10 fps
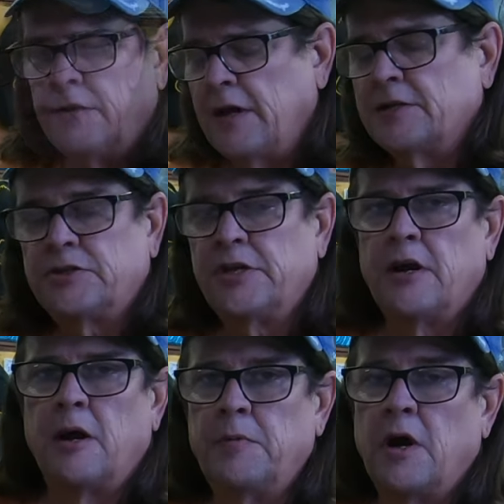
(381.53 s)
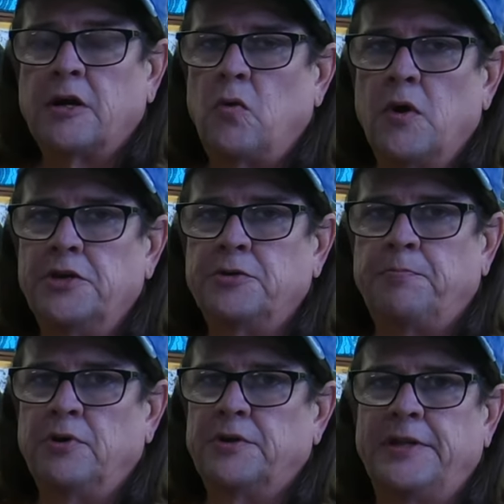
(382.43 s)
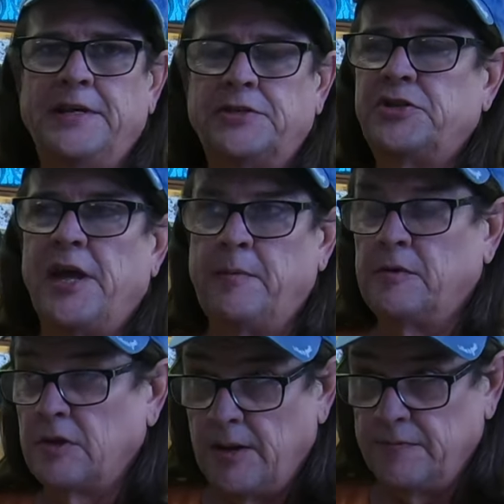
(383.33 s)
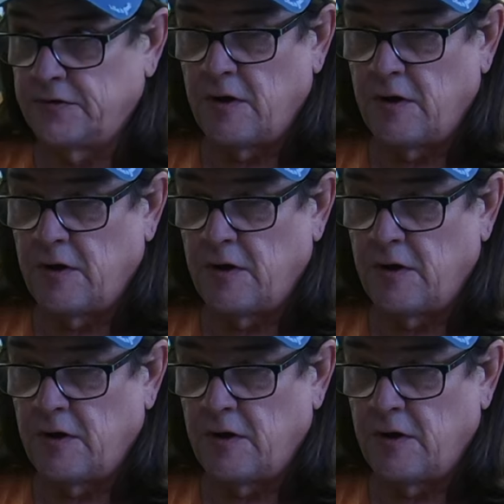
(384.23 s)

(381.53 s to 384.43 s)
That said, I'm not going to put these same gloves